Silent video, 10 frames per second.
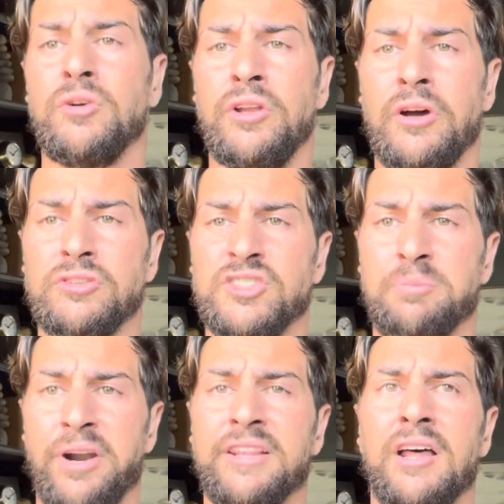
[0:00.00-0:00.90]
you know,
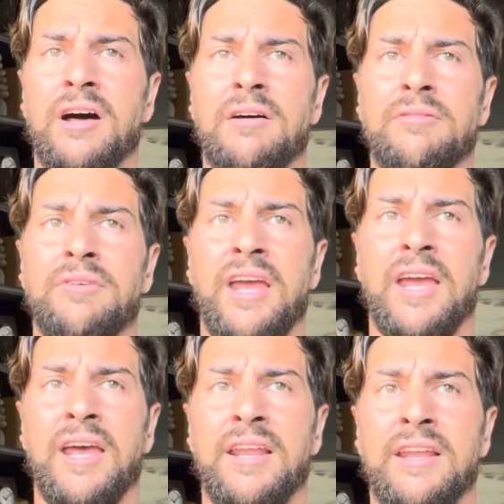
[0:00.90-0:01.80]
spread love
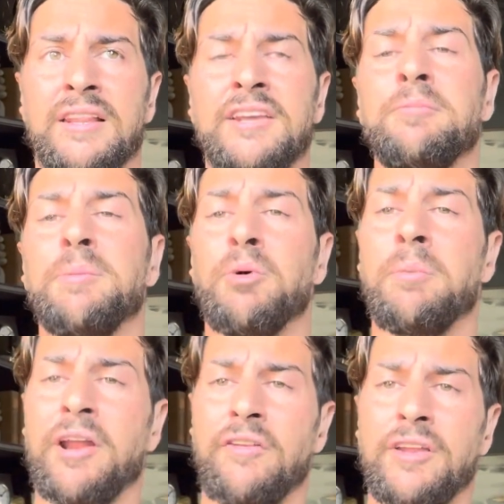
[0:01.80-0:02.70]
and leave people
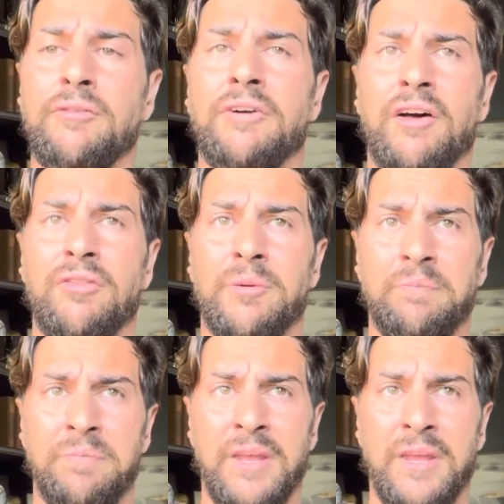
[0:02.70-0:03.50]
better than you found them.